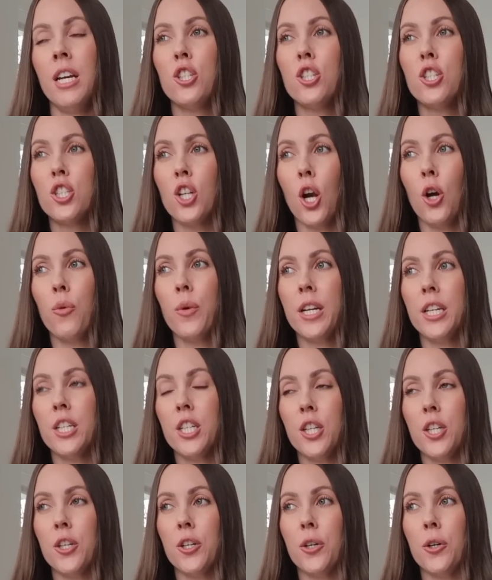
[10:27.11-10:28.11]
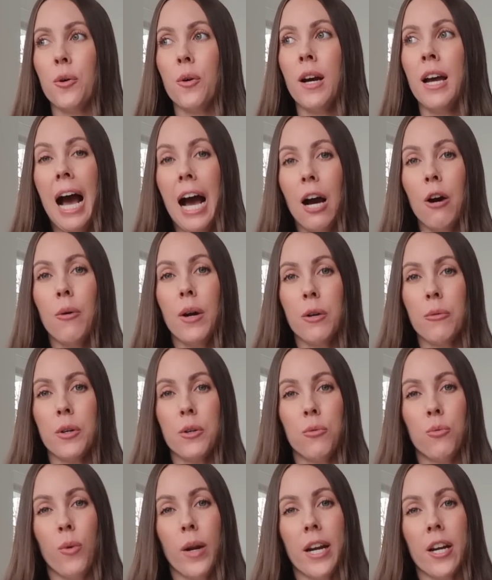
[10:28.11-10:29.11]
showing you how I
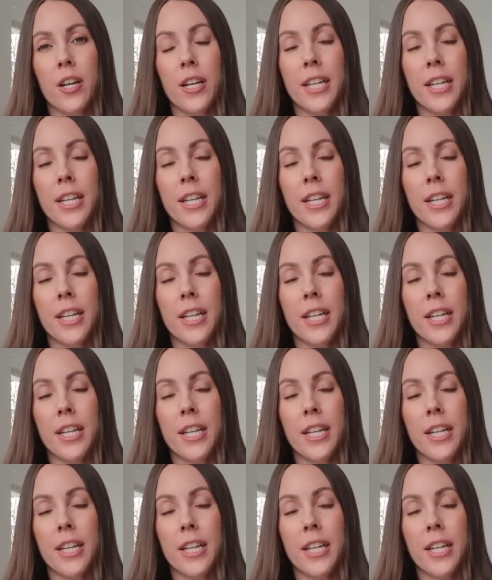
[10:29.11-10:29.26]
would wear